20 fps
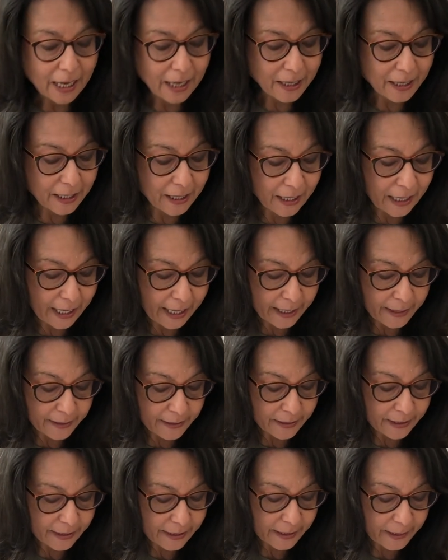
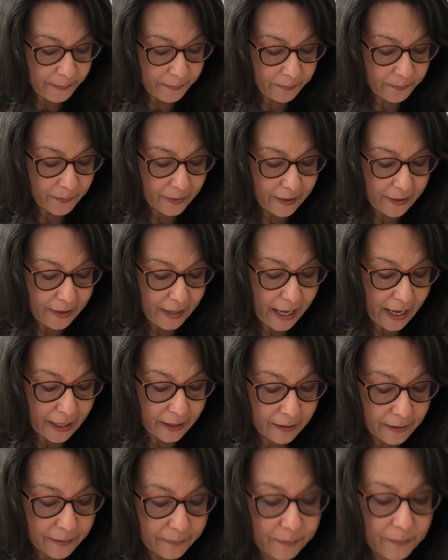And
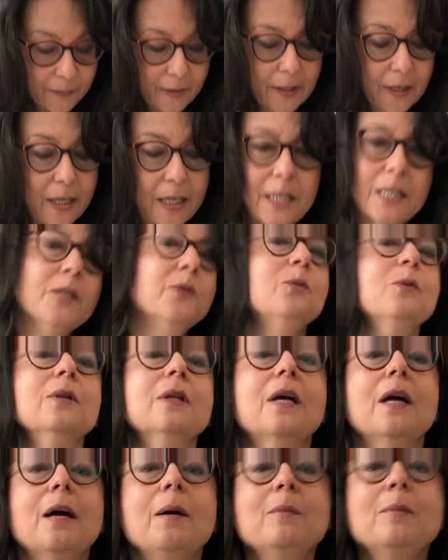then Katya
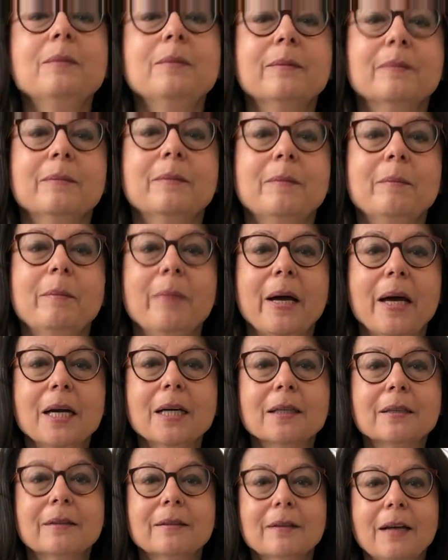will come
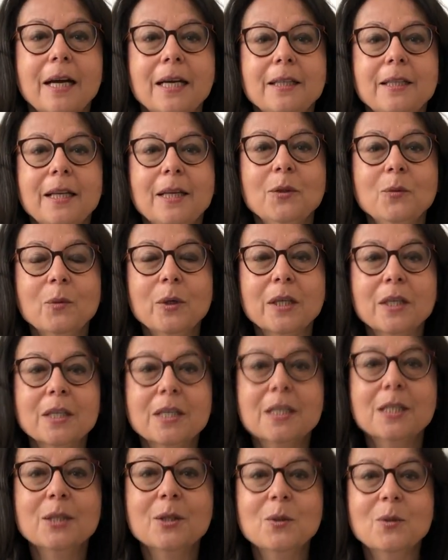back, and then we're going
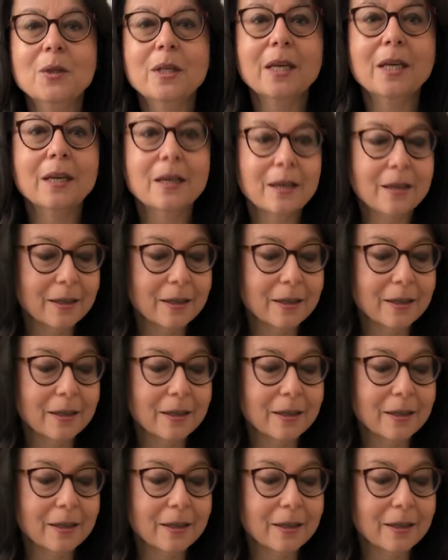to do the